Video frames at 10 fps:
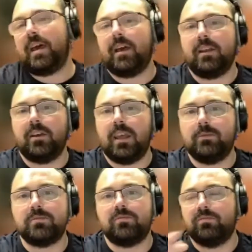there, he
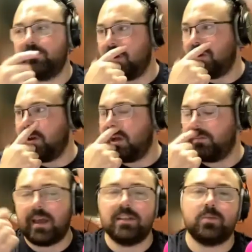was, going
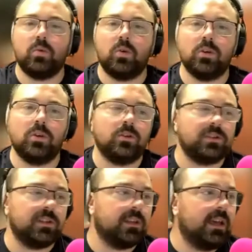up against
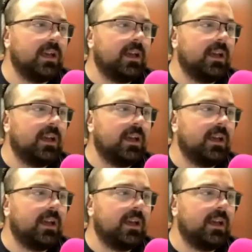Warlord and,